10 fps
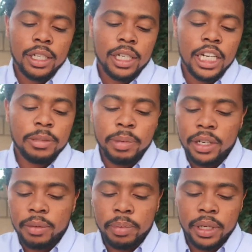each
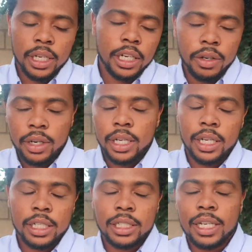billing unit
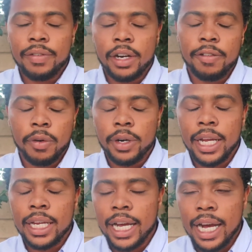is
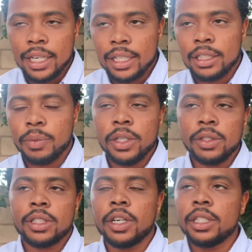748 gallons, and we
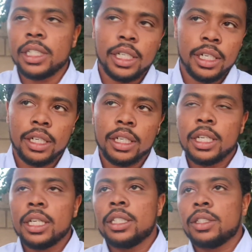use 13.
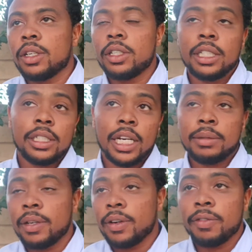So 13
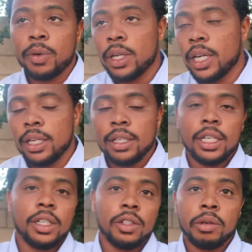times 748.
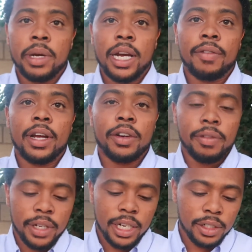You do the math. I ain't gonna
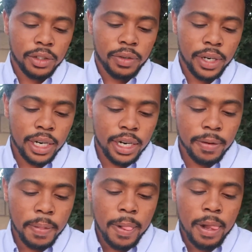even get into it right
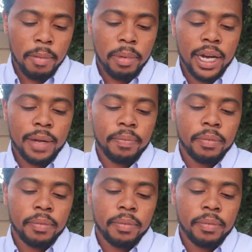now. But